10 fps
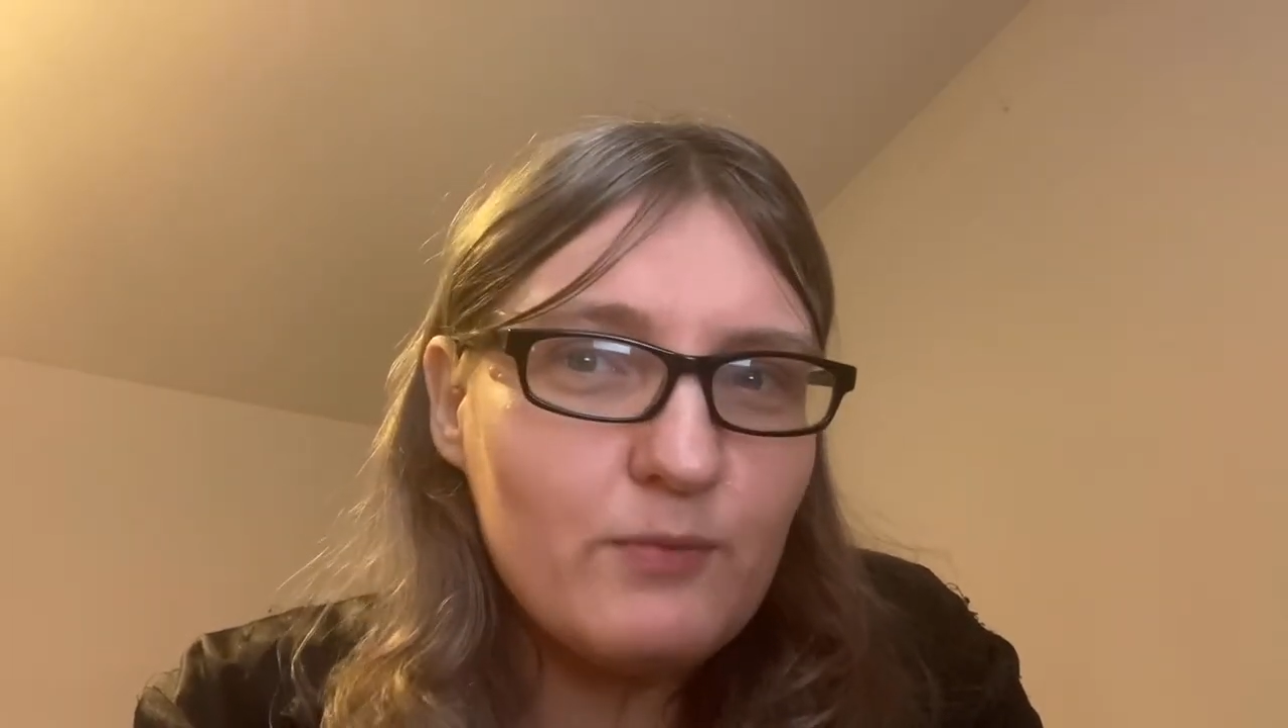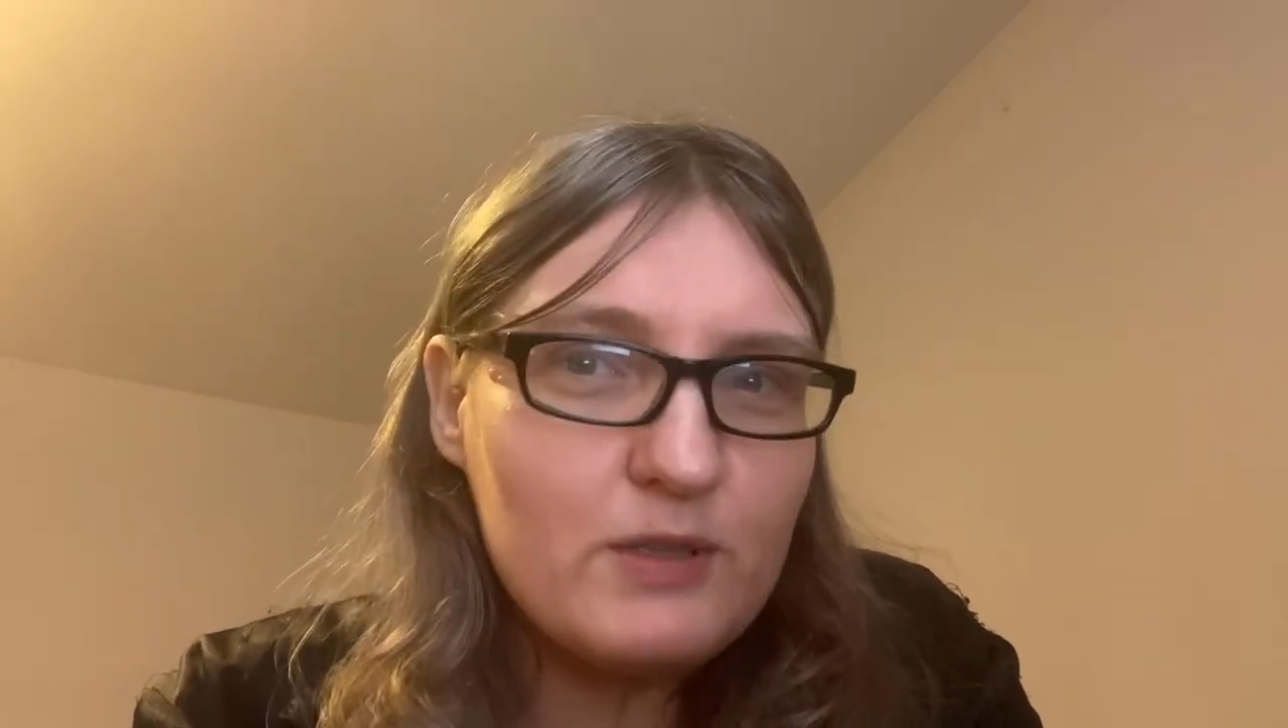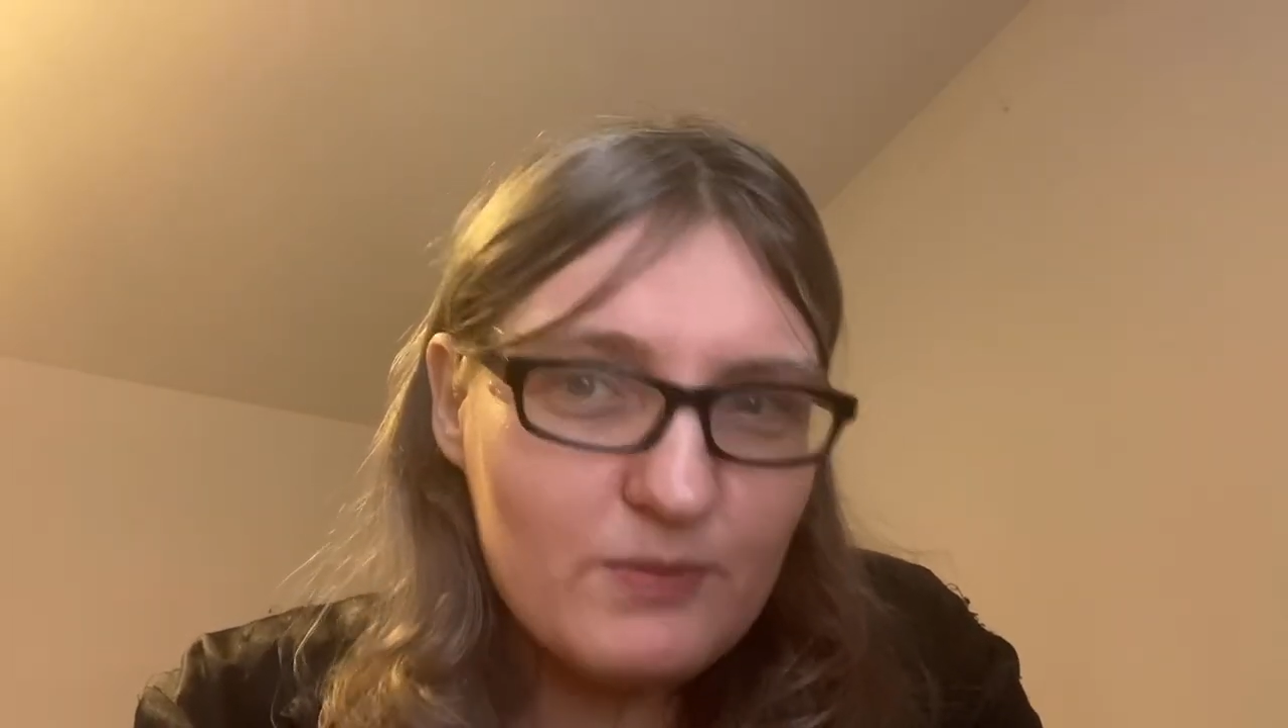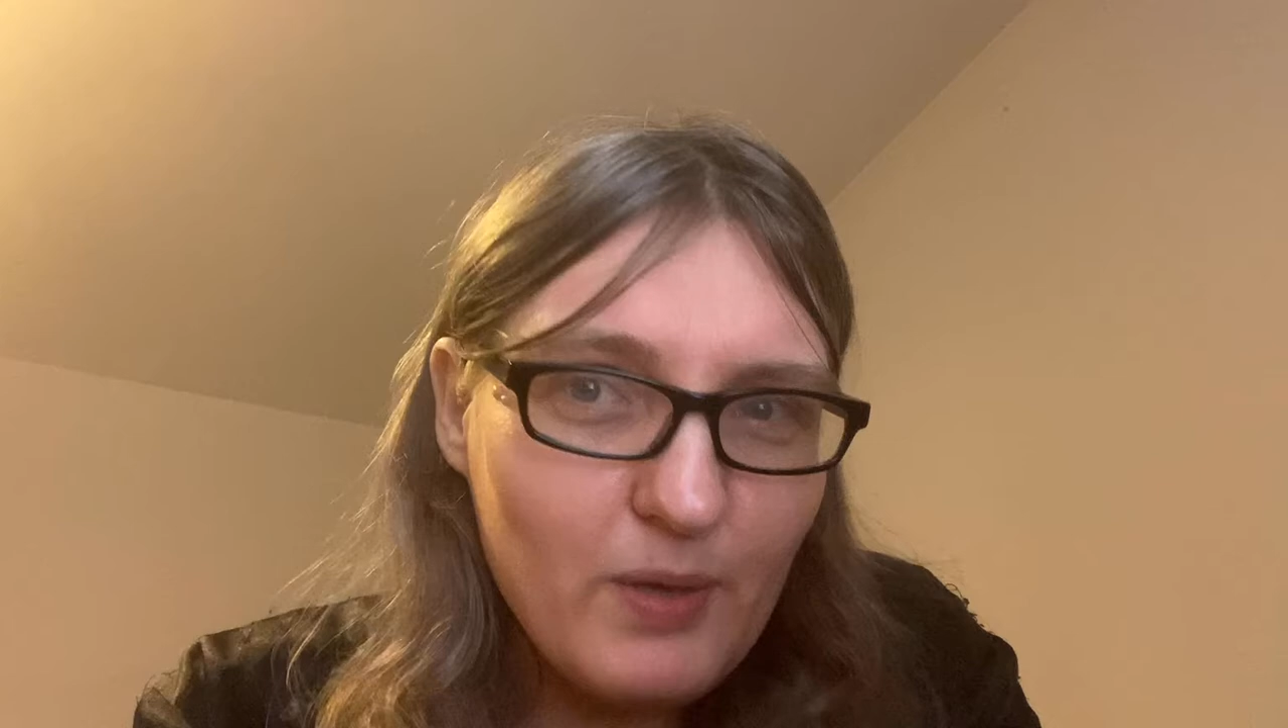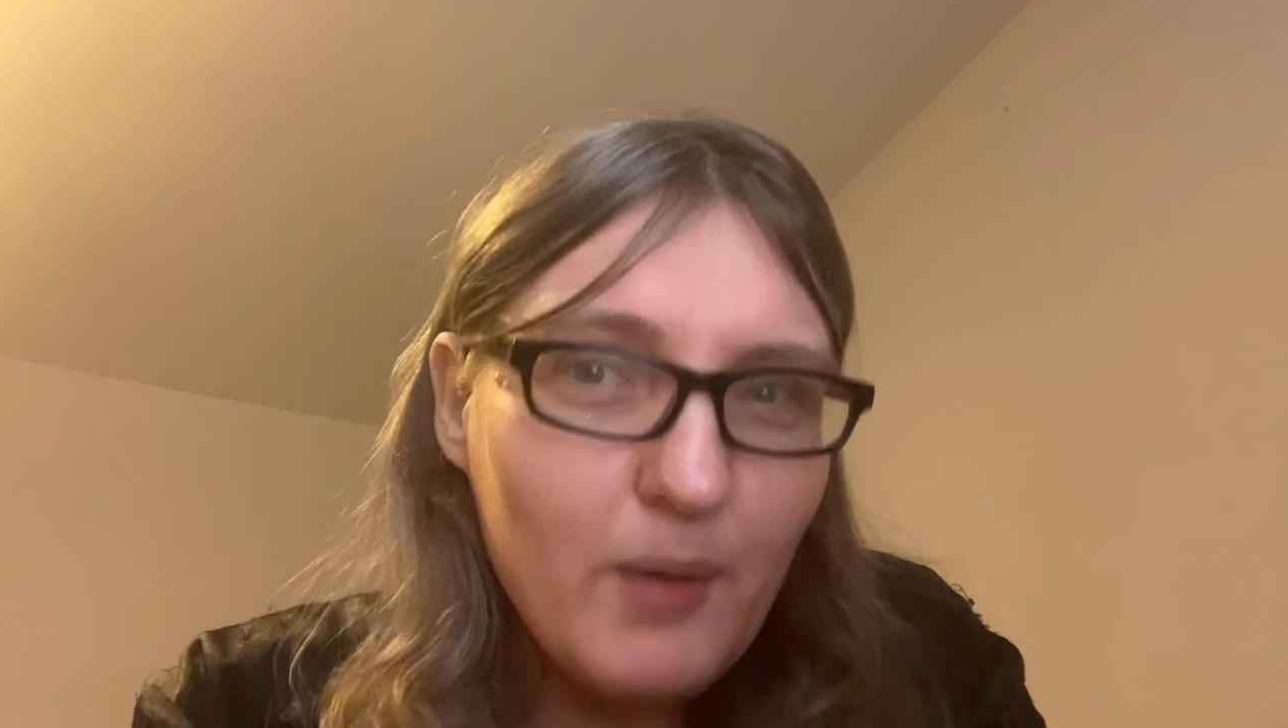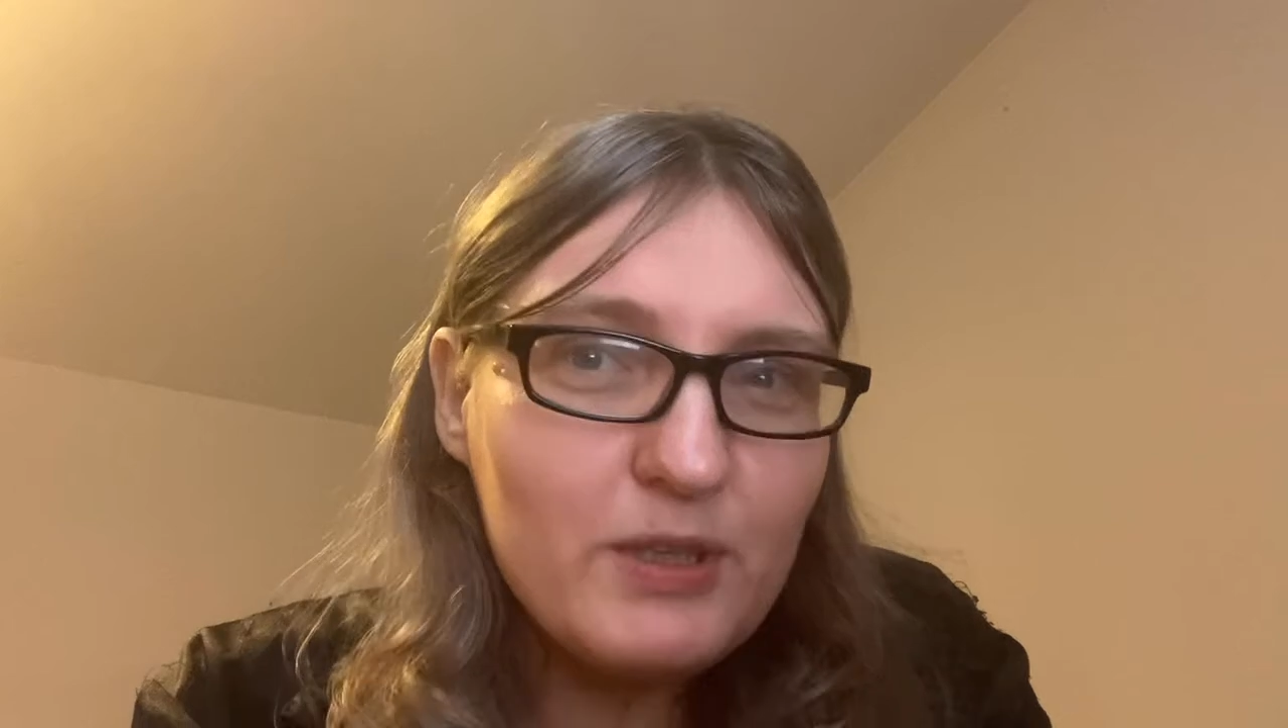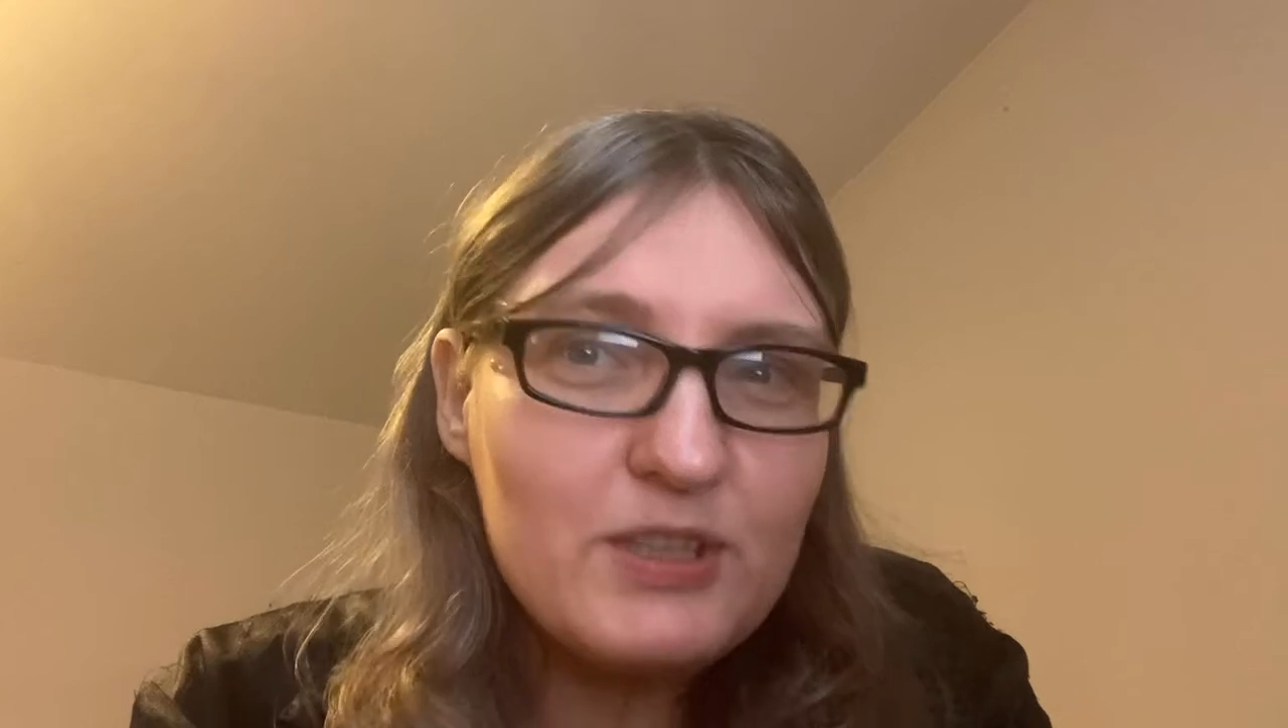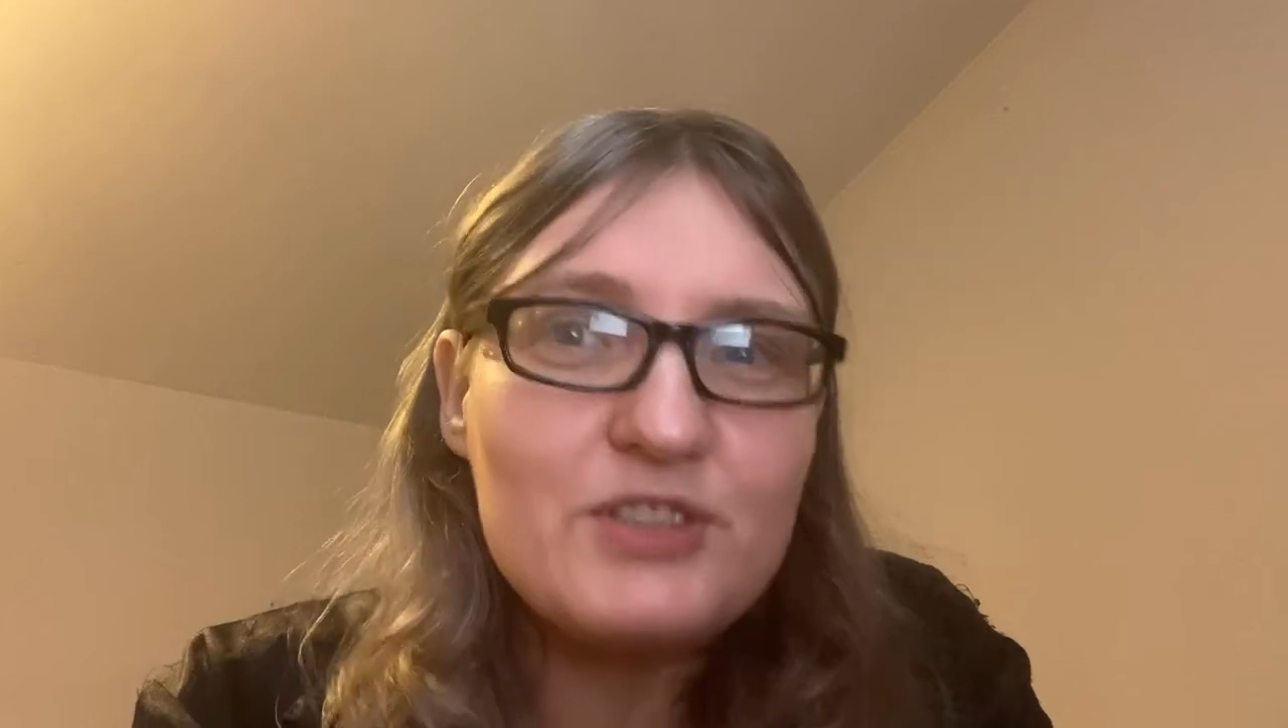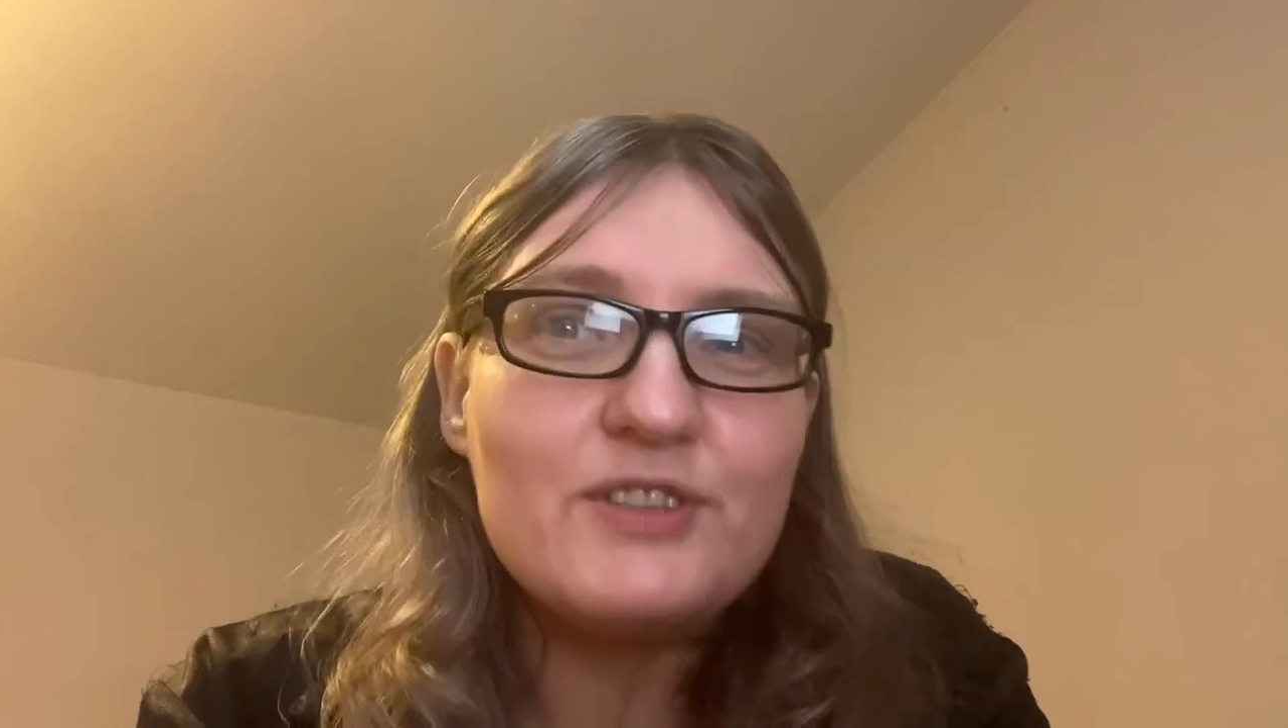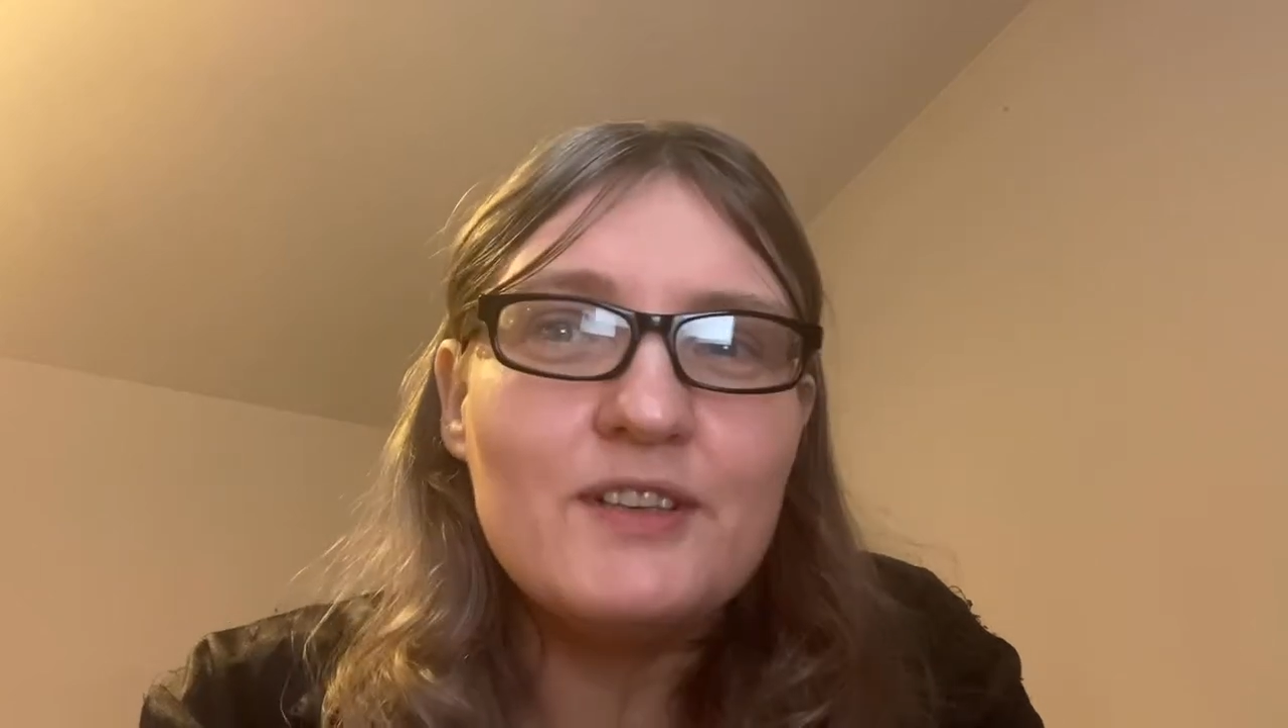wasn't
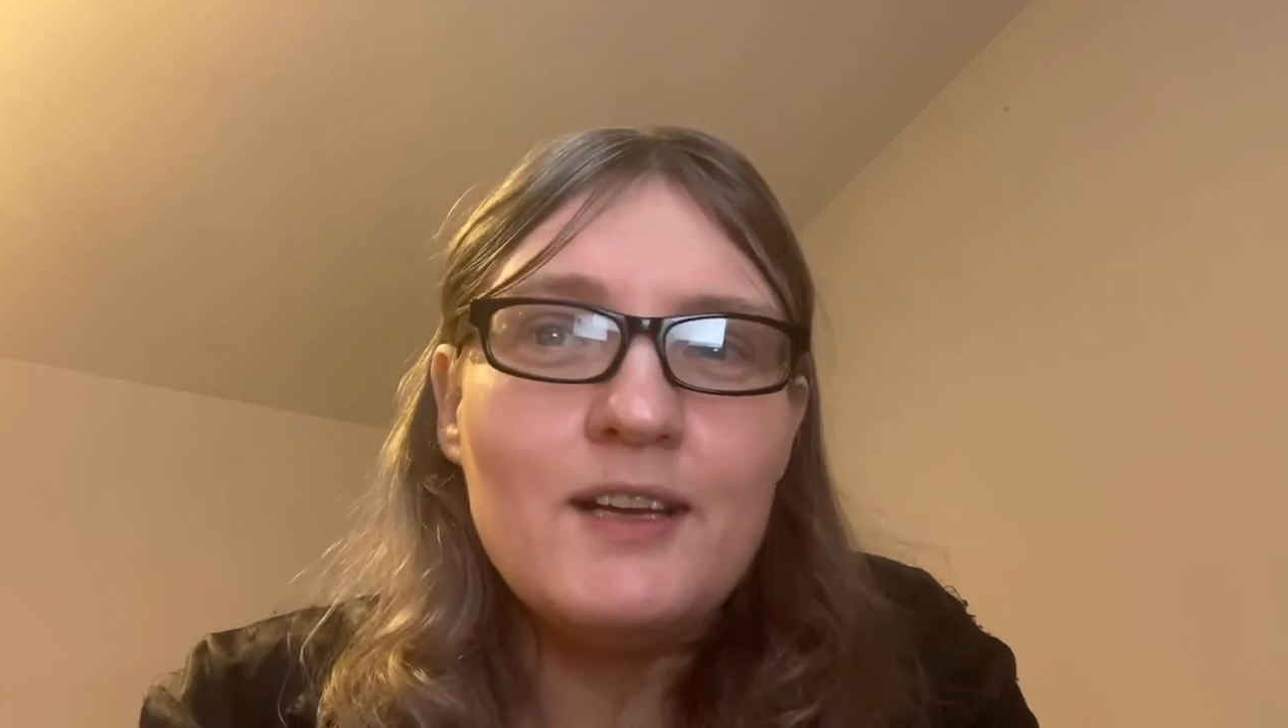published.